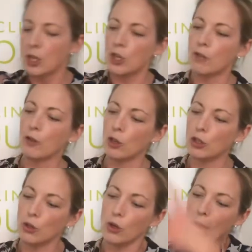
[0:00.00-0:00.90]
You've got
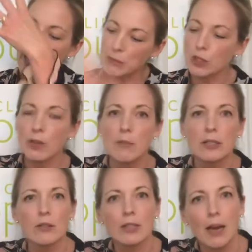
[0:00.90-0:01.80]
your hamstring
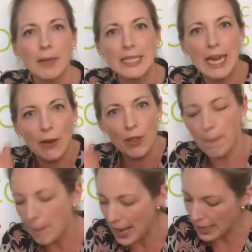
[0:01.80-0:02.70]
muscles coming down at the
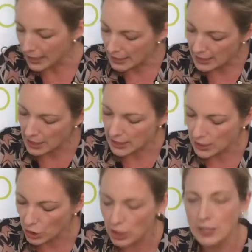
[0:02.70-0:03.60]
back and
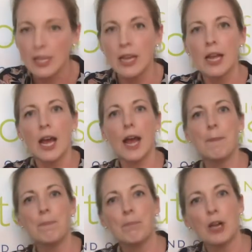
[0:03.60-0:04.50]
inserting just
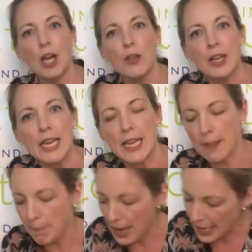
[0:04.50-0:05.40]
below the knee at
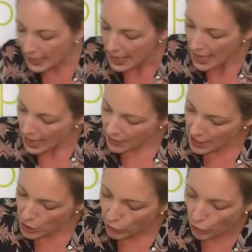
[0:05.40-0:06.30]
the back, and
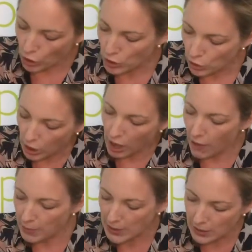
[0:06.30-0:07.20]
then you've got your
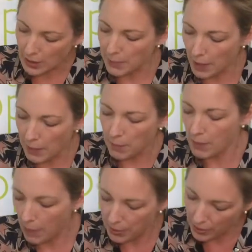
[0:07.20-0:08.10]
calf muscles coming
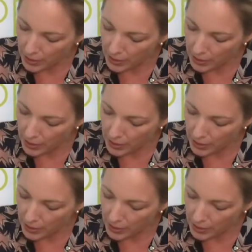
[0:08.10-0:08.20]
up